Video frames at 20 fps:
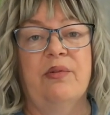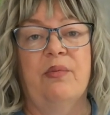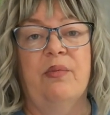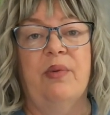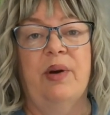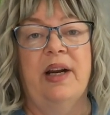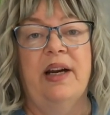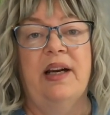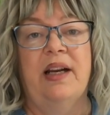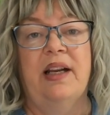
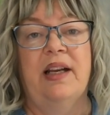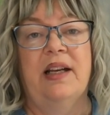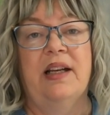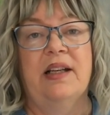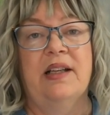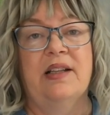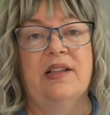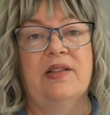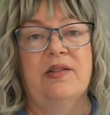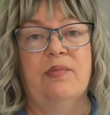when
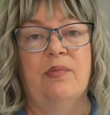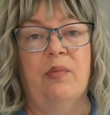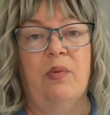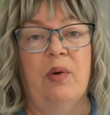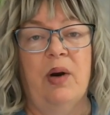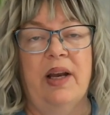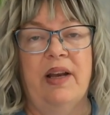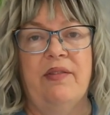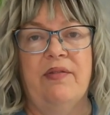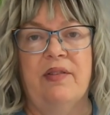his
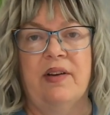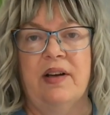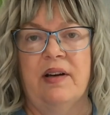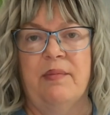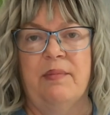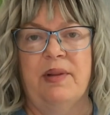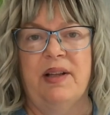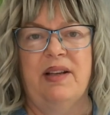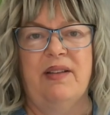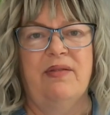wife and I
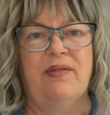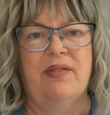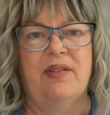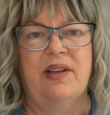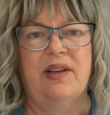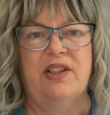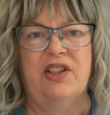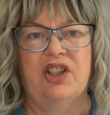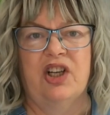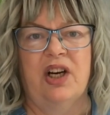believe
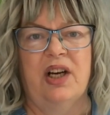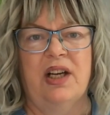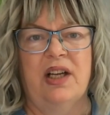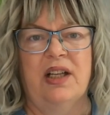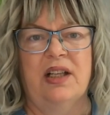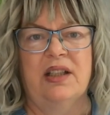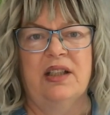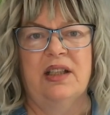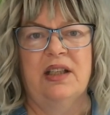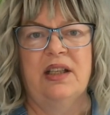a
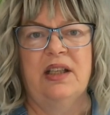child